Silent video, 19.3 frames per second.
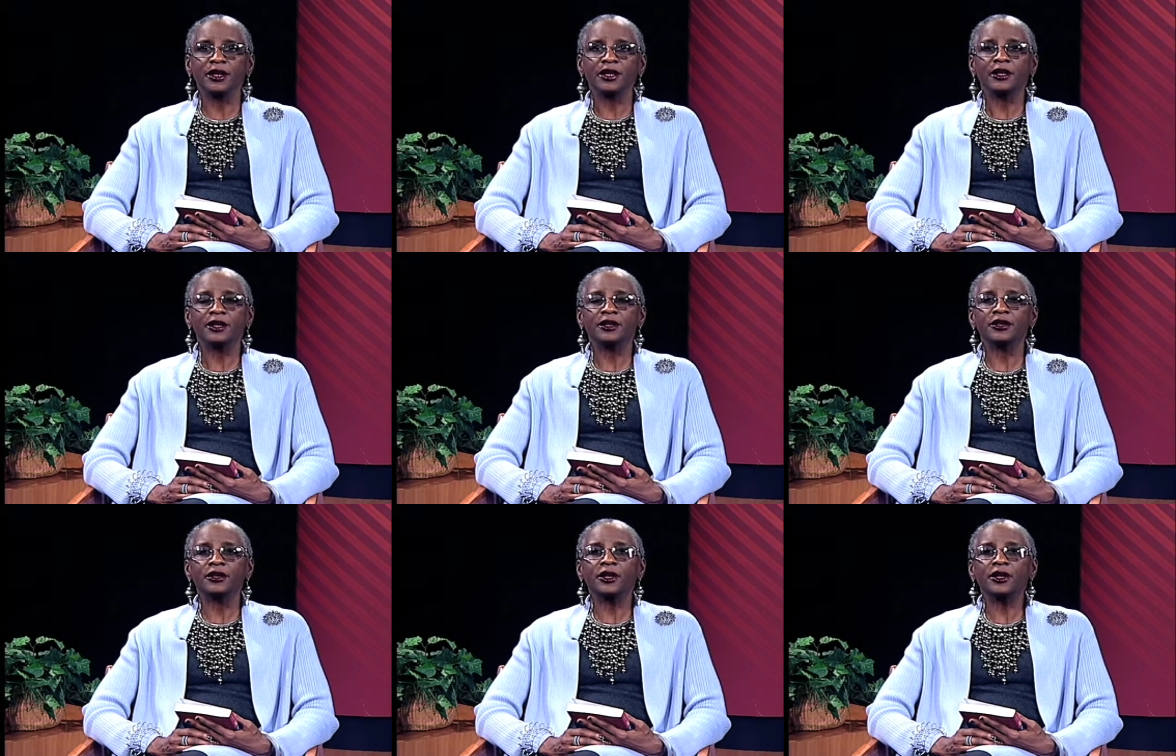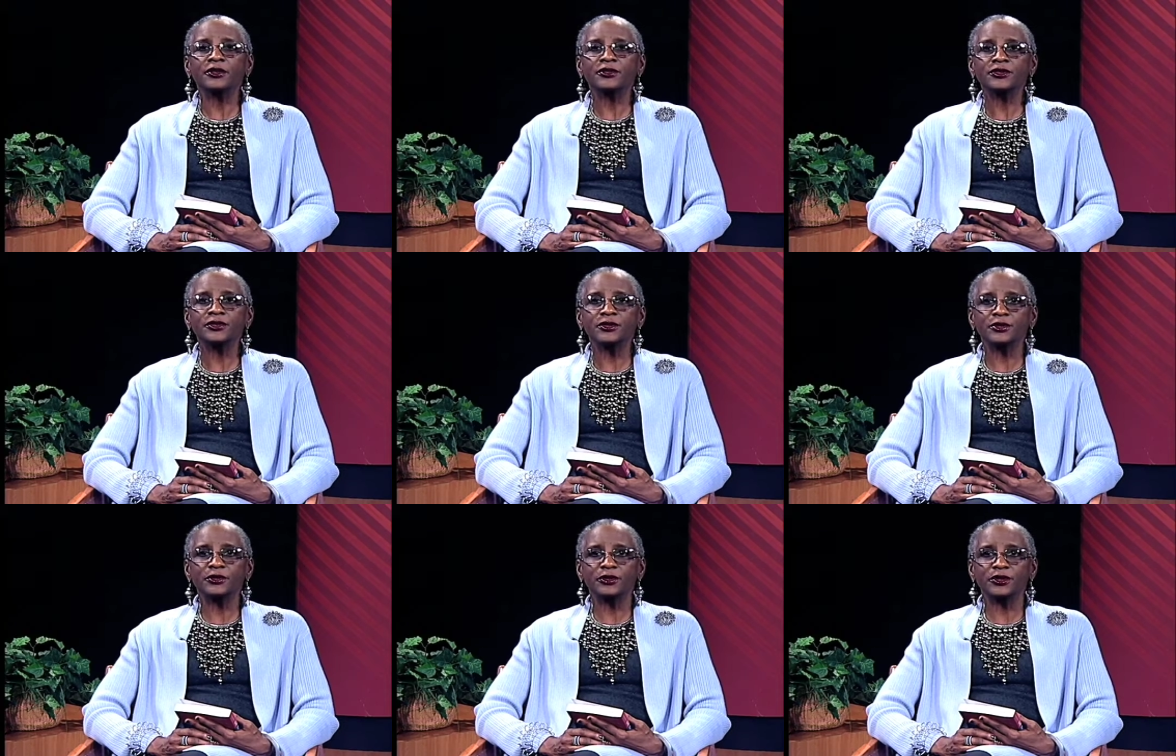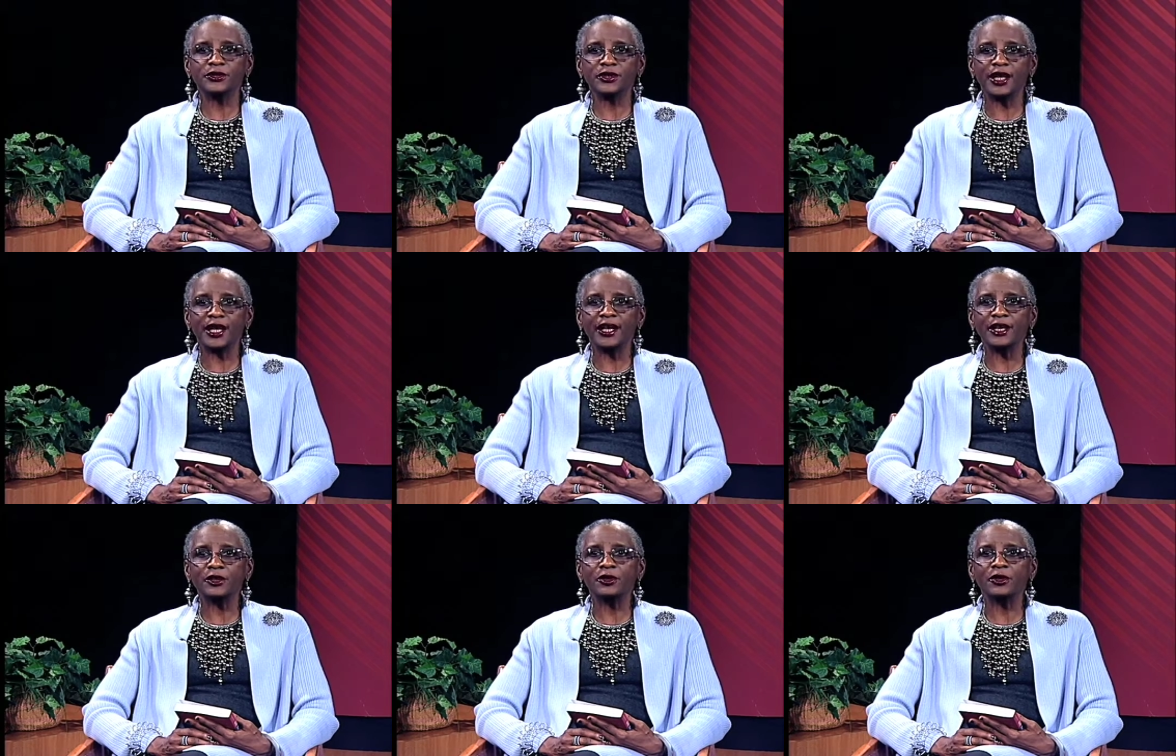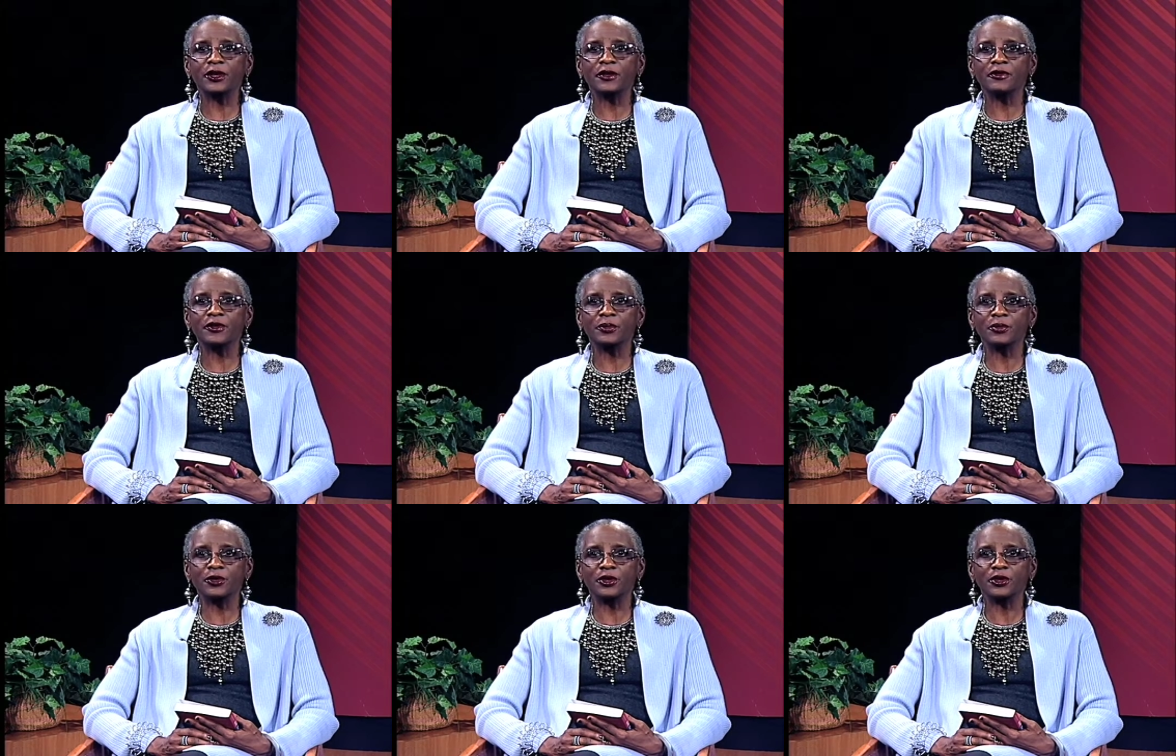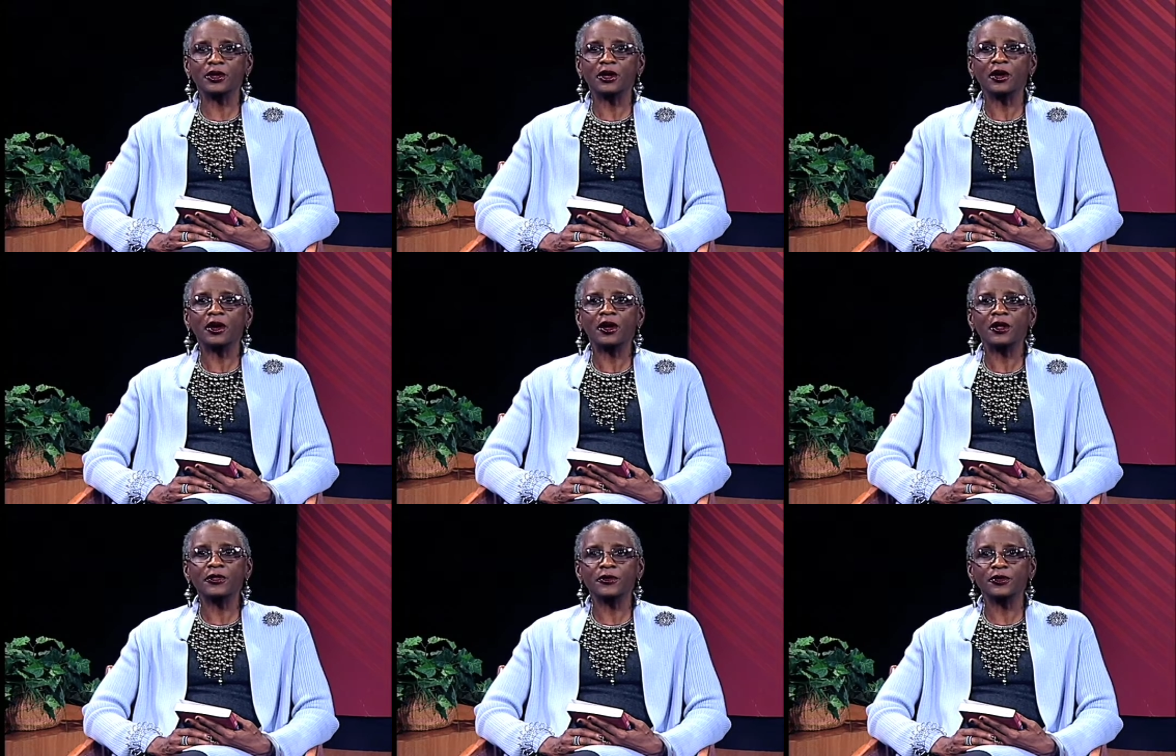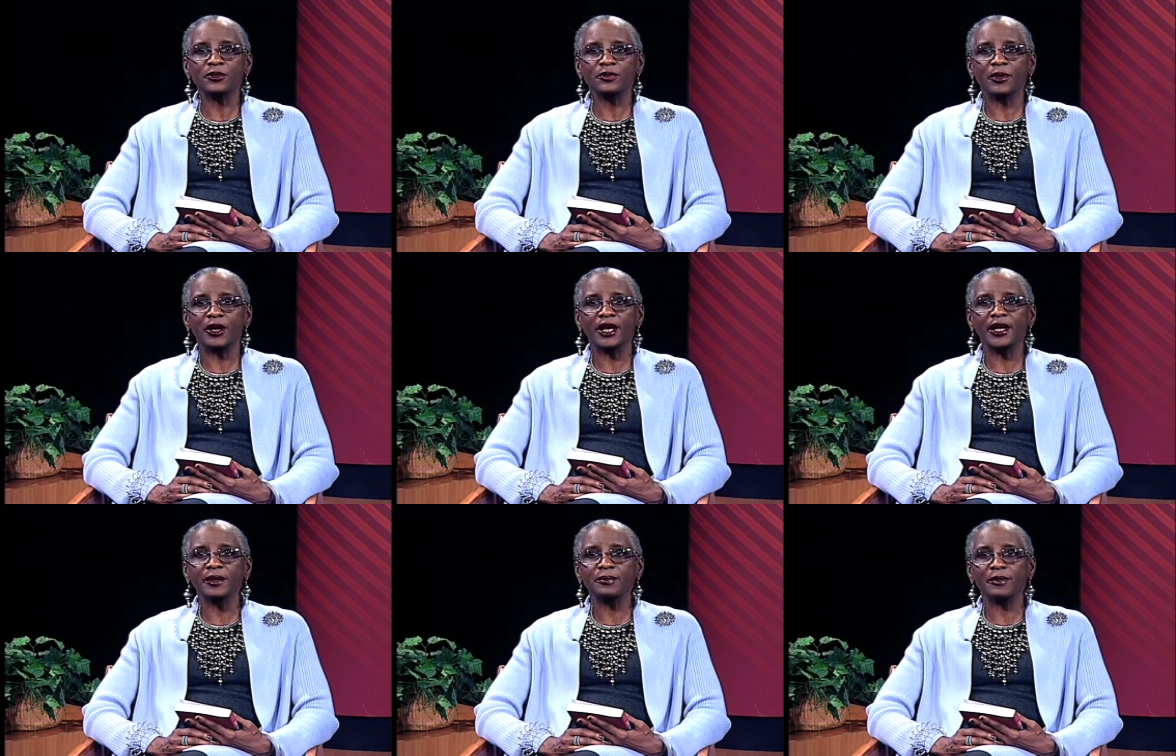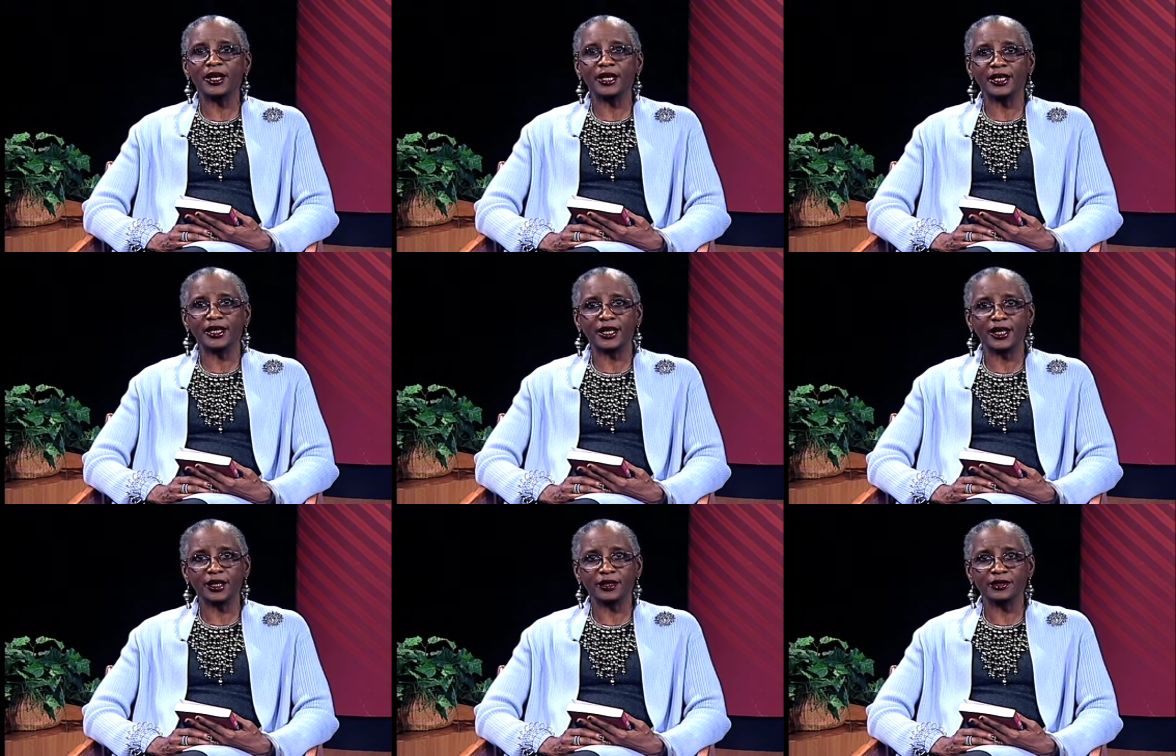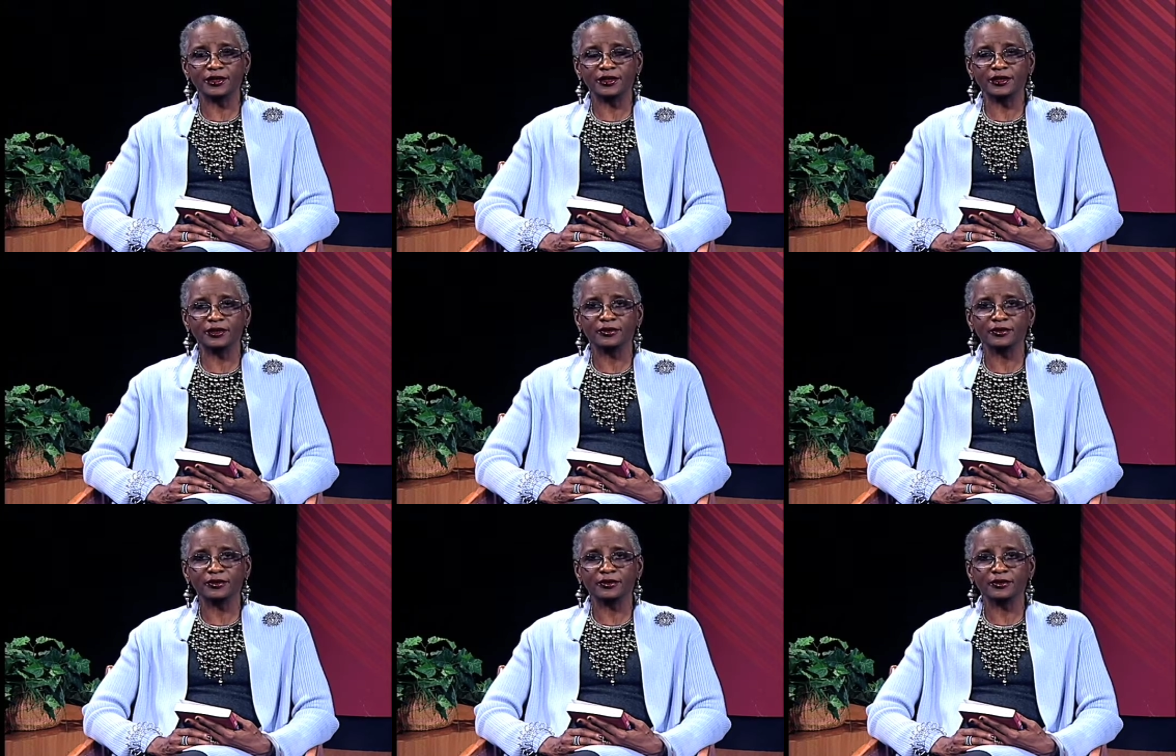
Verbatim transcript: It is also the title of the book authored by my guest.